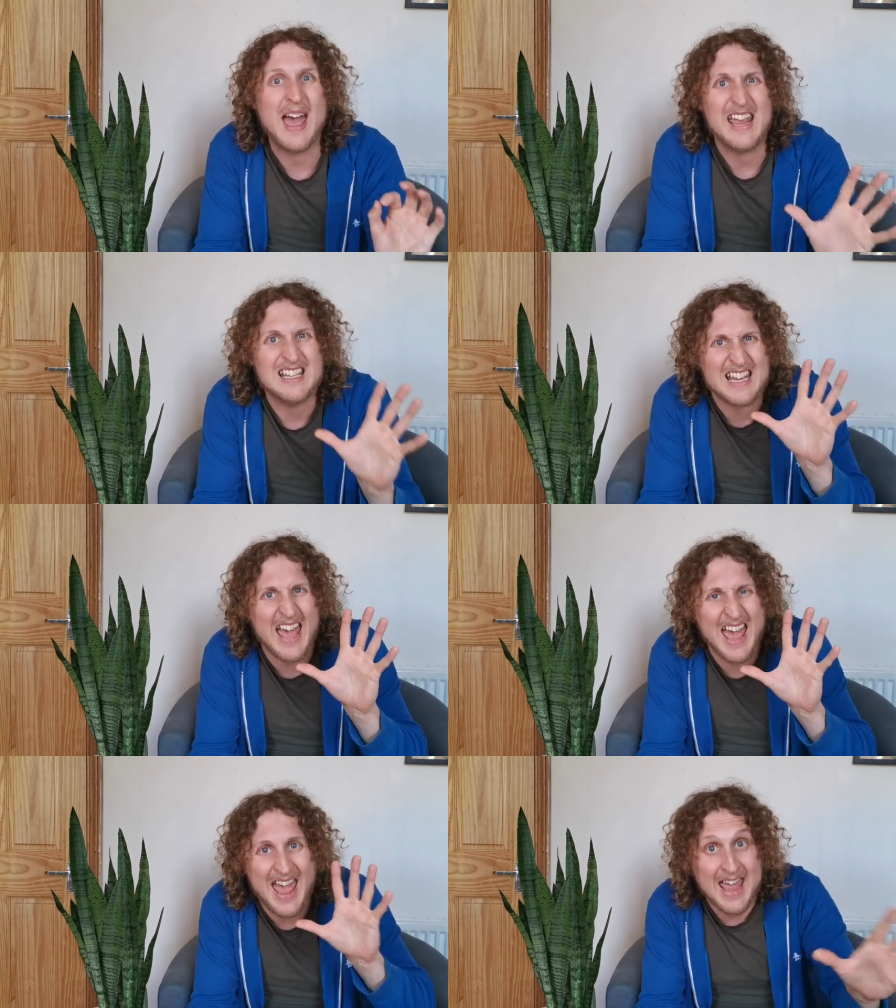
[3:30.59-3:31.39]
ate
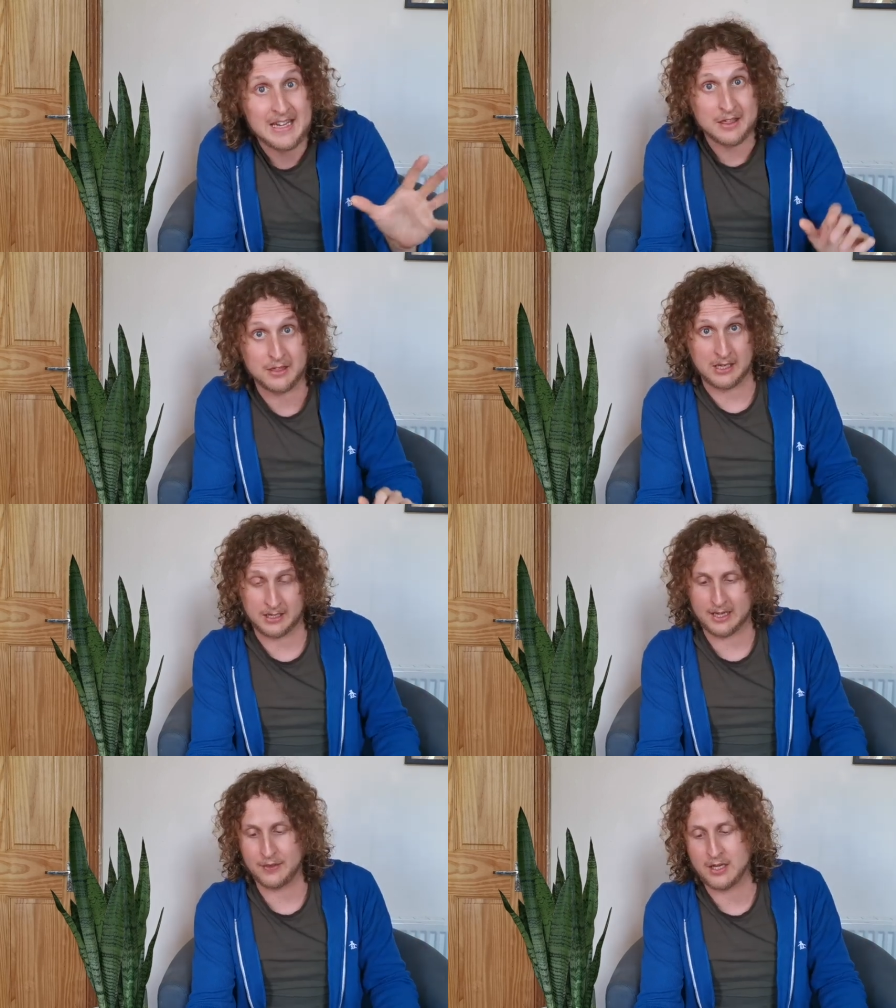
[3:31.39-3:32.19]

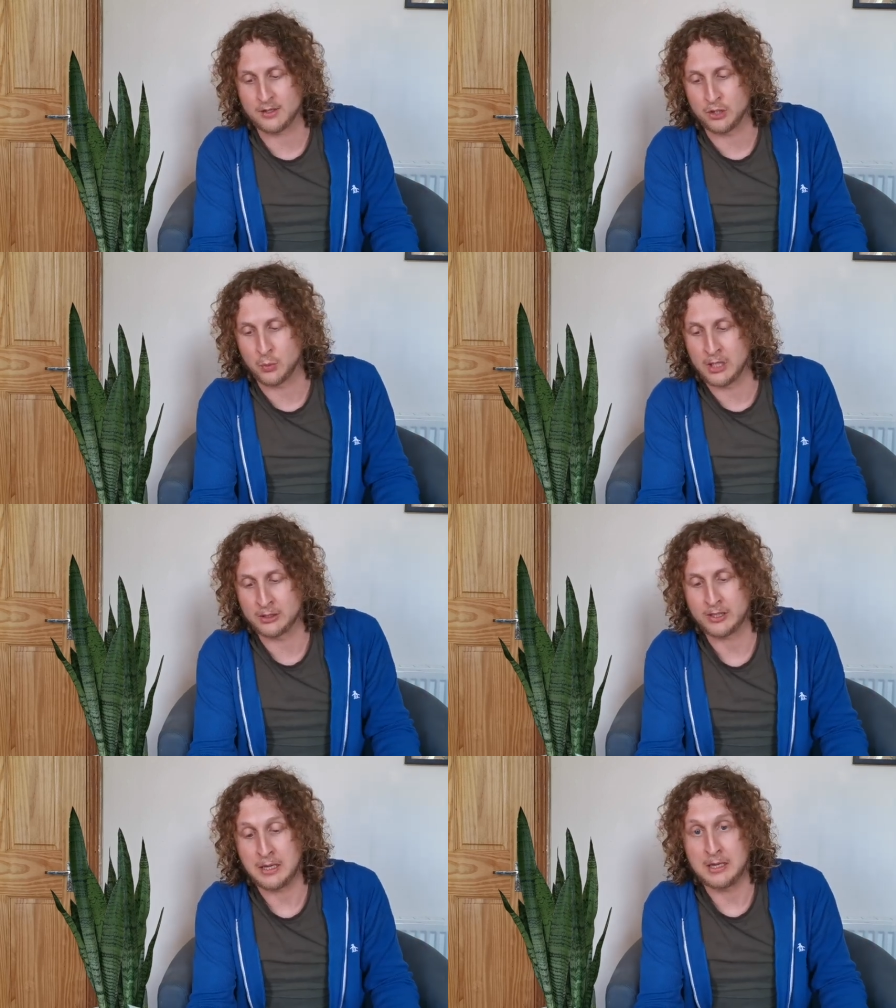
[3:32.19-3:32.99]
anything in the
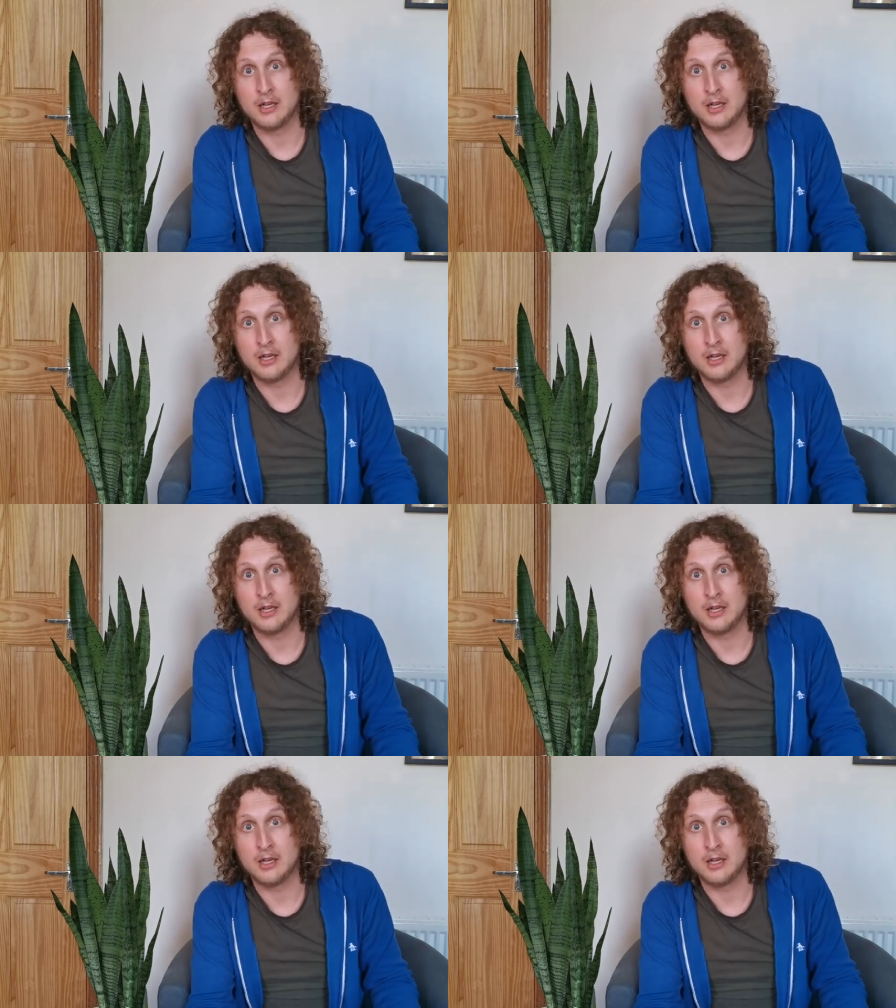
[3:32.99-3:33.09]
underworld,